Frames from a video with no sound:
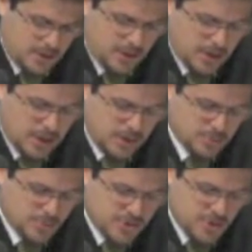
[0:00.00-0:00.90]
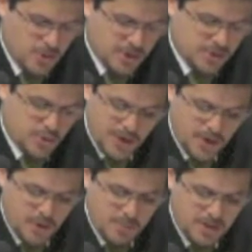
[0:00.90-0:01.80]
Does Brazil want a trade
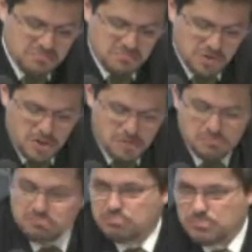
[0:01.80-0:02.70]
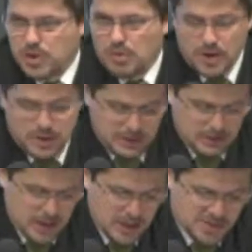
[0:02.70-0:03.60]
agreement? No, not really.
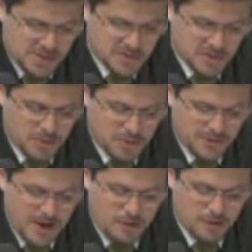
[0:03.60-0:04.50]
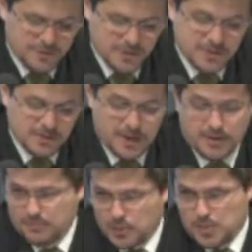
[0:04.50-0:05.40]
Just lower tariffs
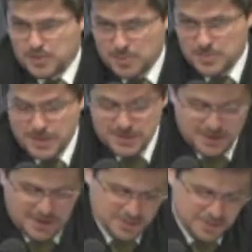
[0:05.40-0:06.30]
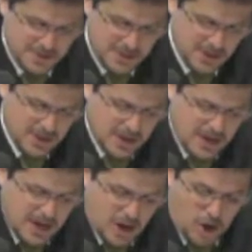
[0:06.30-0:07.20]
and lower subsidies, as we've seen.
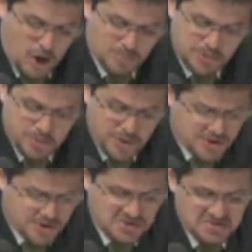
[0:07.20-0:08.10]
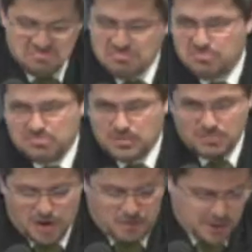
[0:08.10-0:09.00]
Arms purchase?
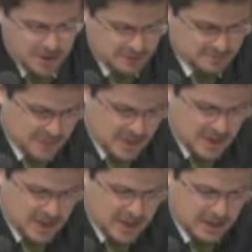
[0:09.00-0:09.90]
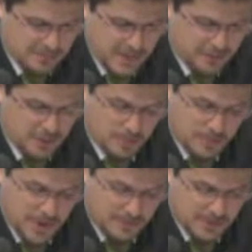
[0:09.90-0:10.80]
Not really.
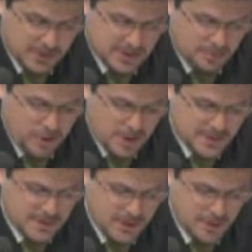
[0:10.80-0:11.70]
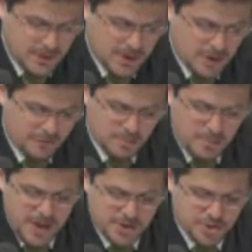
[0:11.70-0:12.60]
But it's important to note that of the
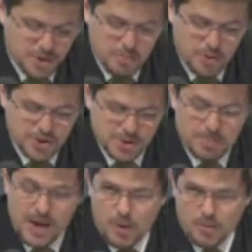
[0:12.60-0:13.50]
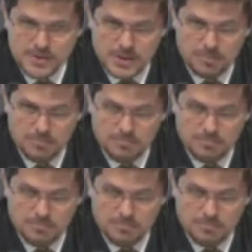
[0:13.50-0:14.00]
major emerging powers, and